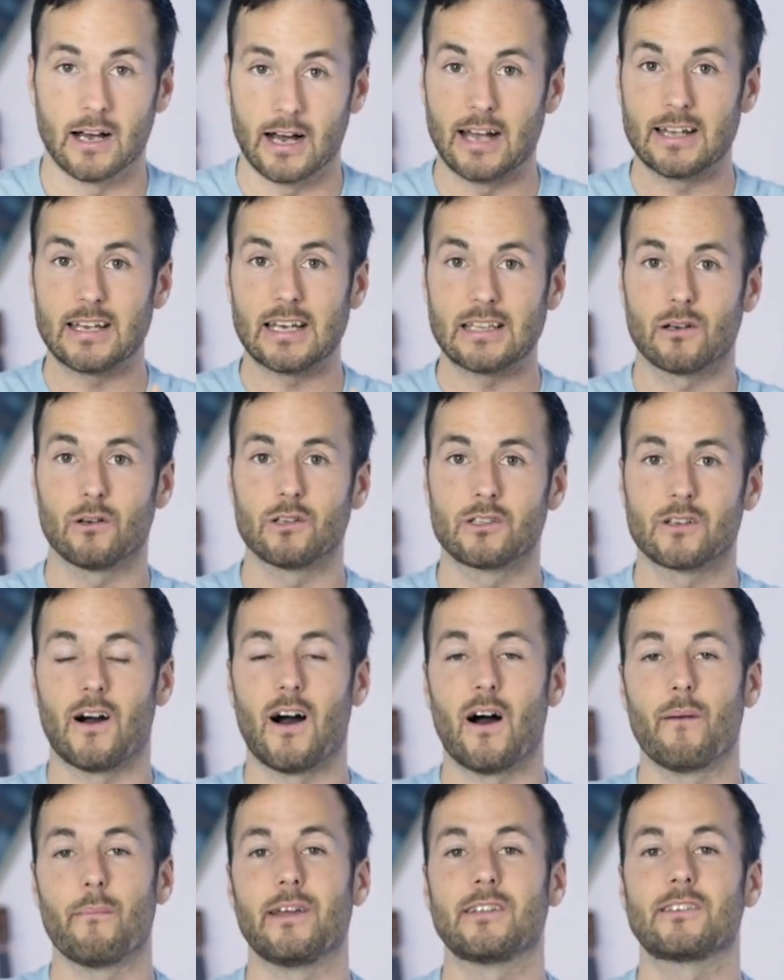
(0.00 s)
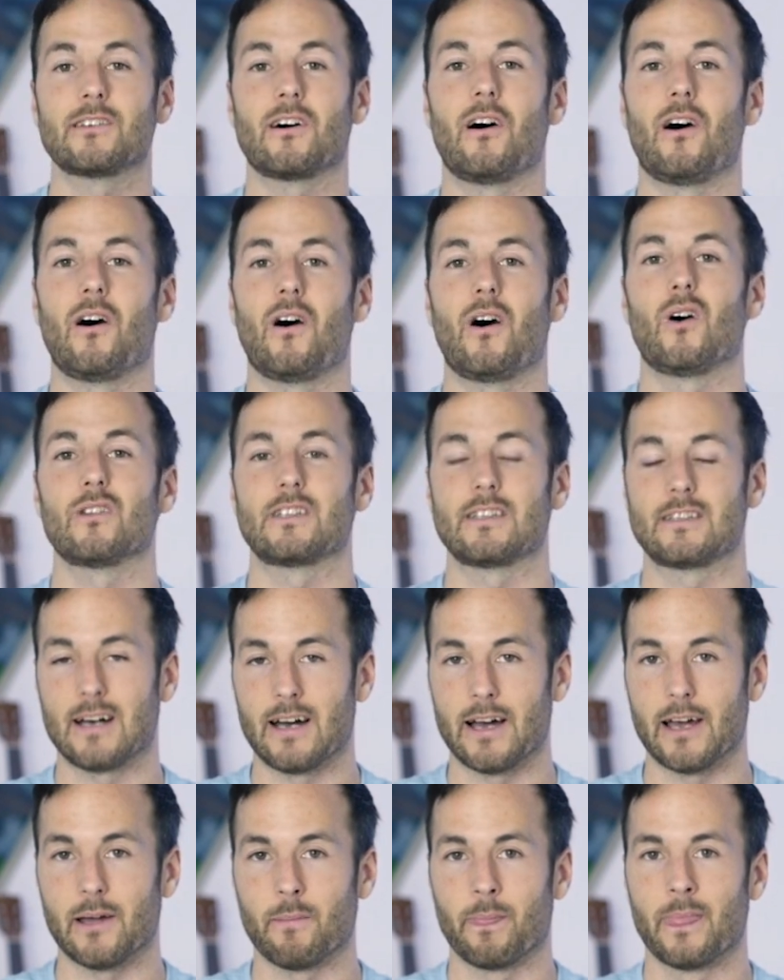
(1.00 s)
I get those comments all the
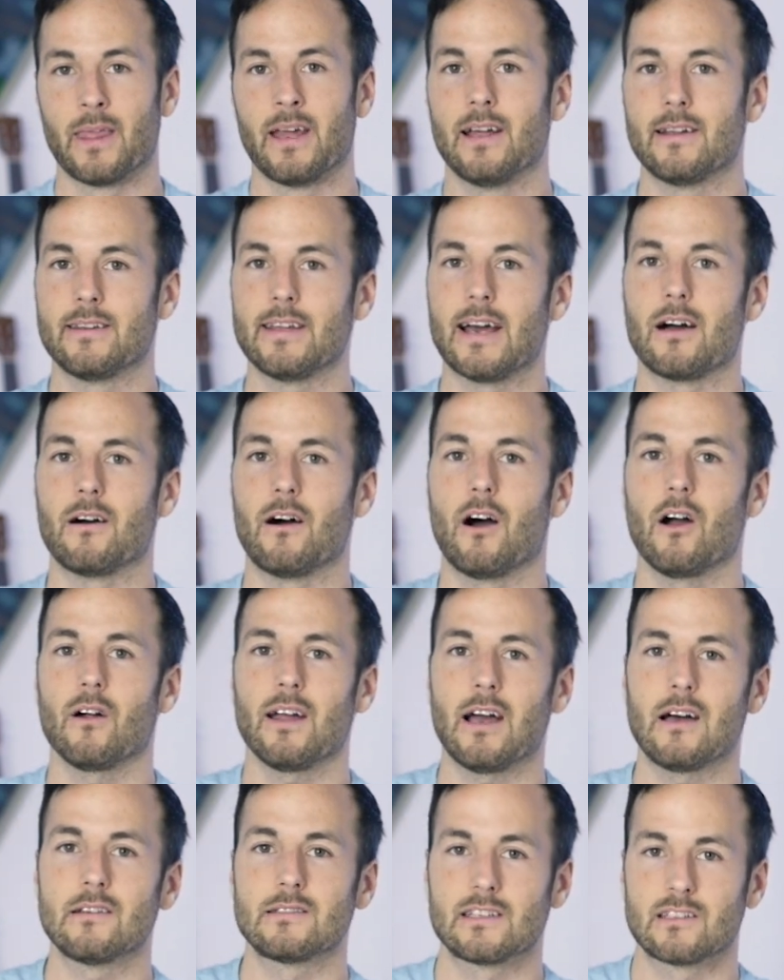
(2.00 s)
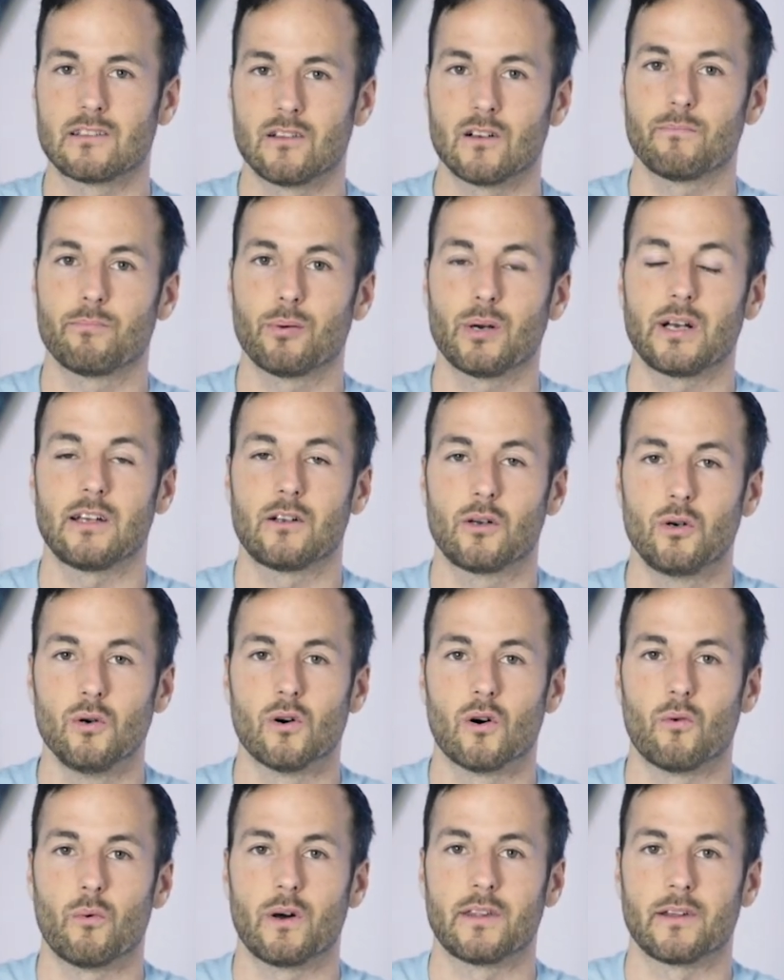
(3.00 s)
time. Now, our houses look pretty
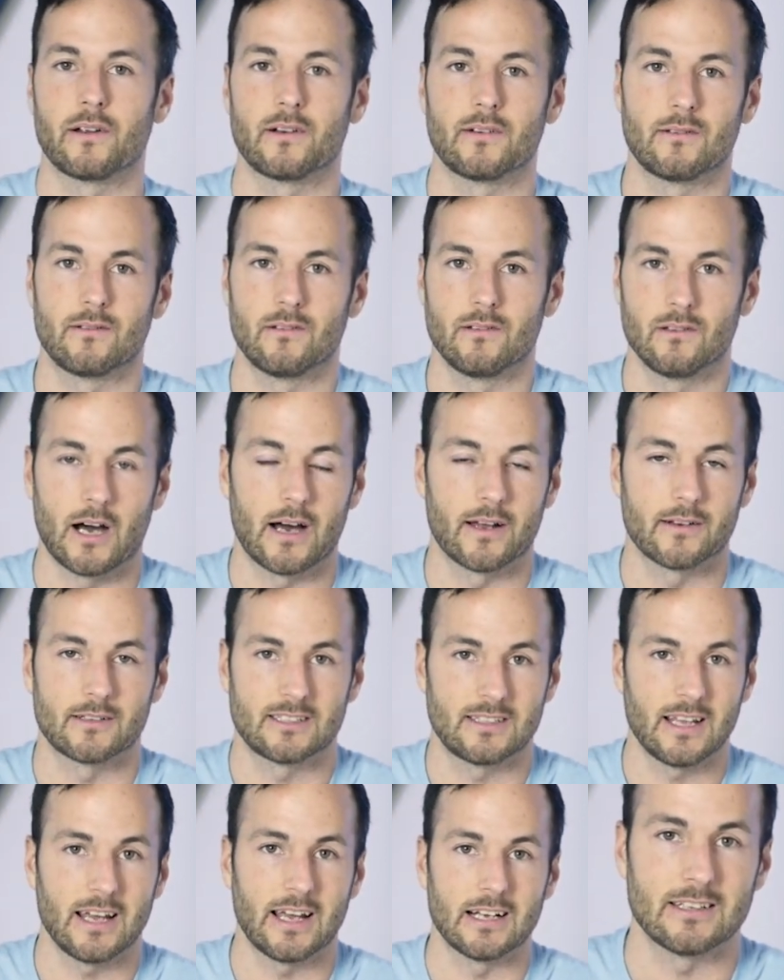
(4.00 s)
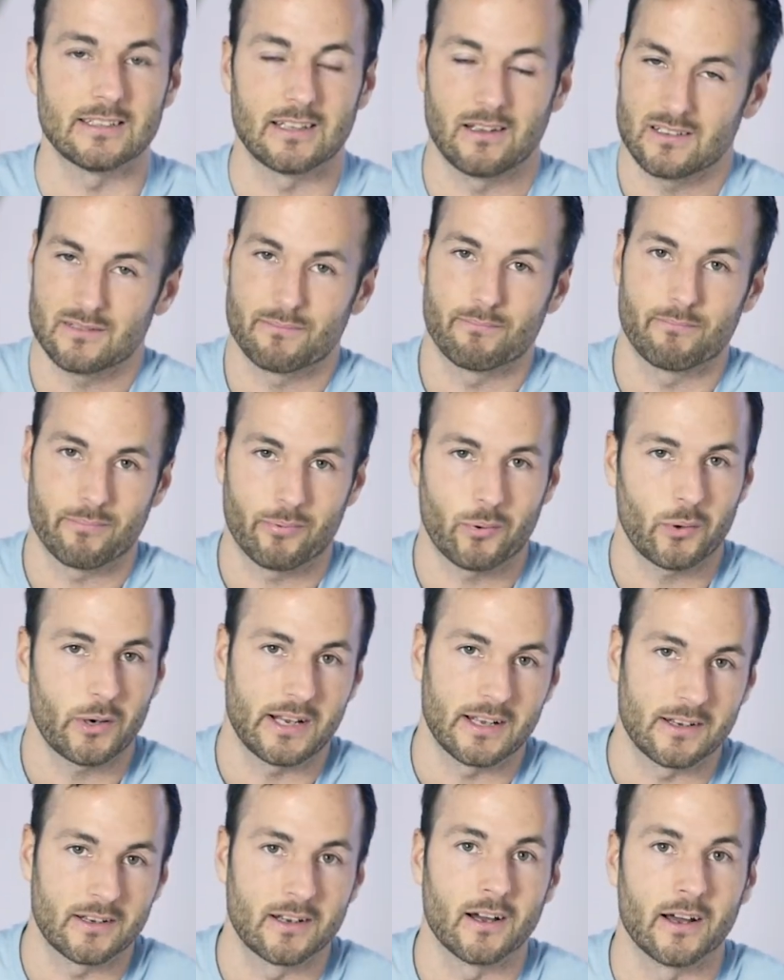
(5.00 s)
cool when they're not staged. It looks
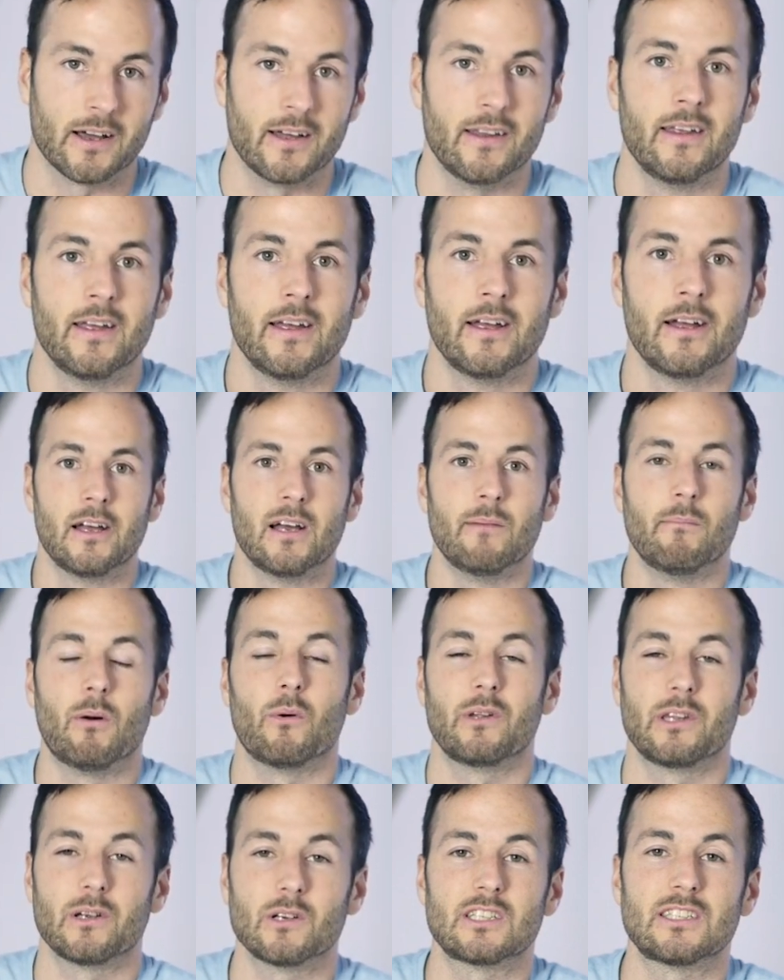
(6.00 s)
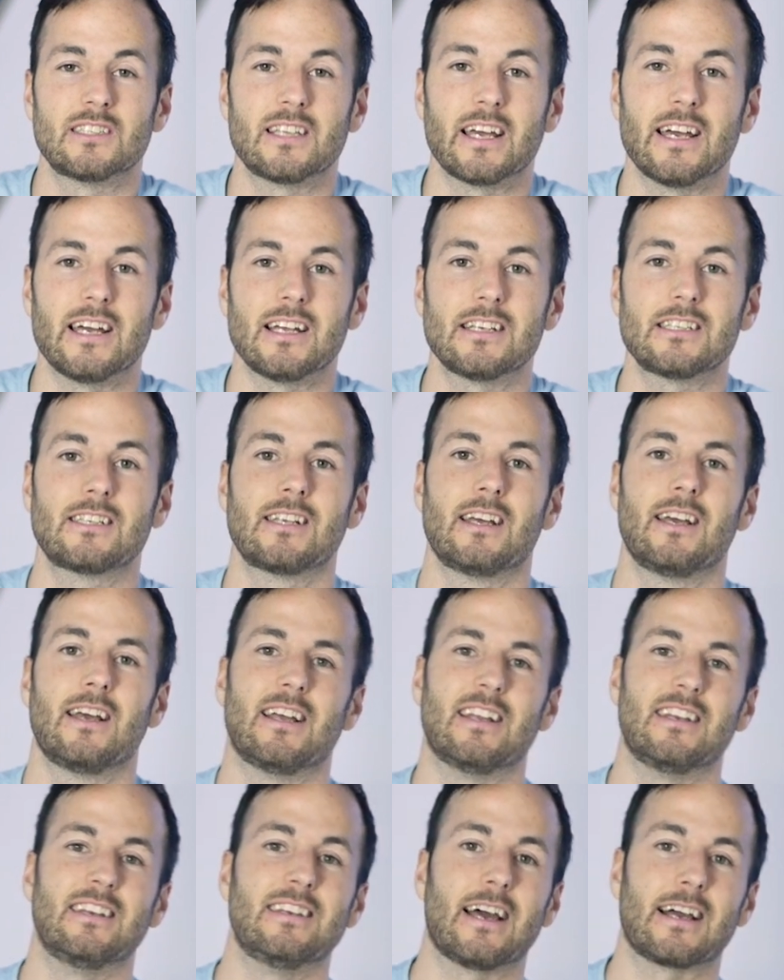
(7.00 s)
pretty good, but when they're staged,
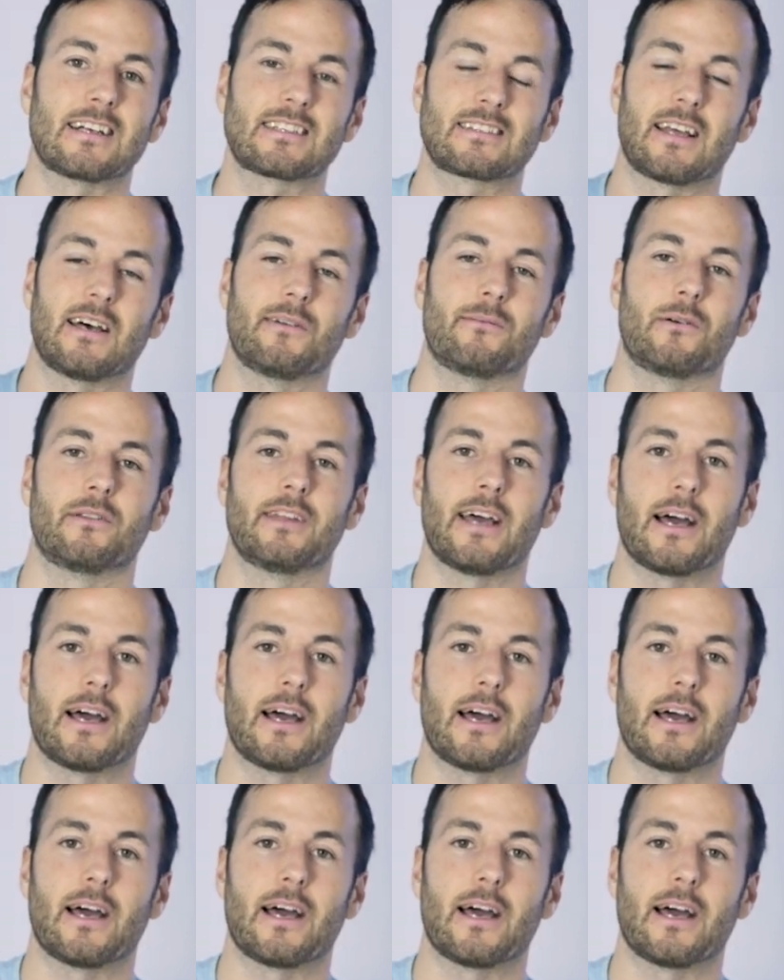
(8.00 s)
next level.